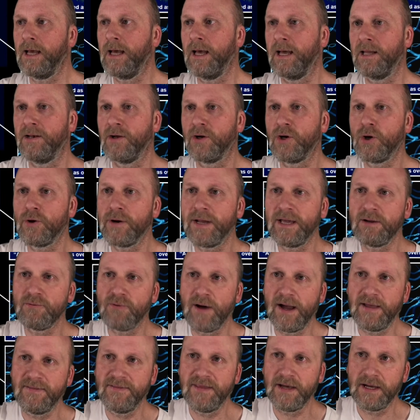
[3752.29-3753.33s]
and I'd already
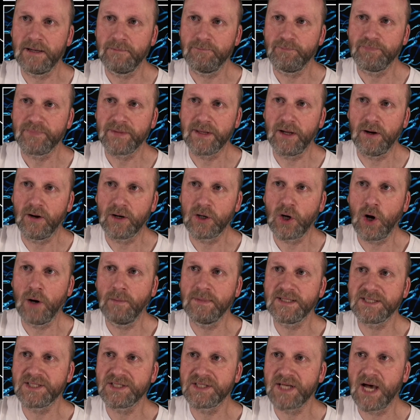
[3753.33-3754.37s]
read that a
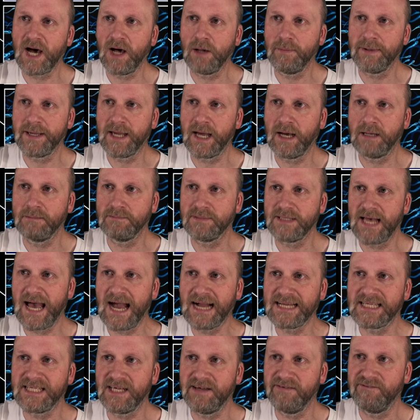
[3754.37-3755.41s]
comet's tail becomes
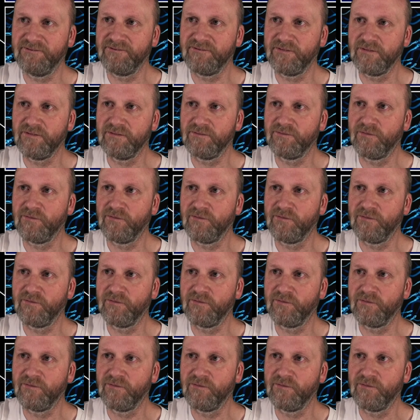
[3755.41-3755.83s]
active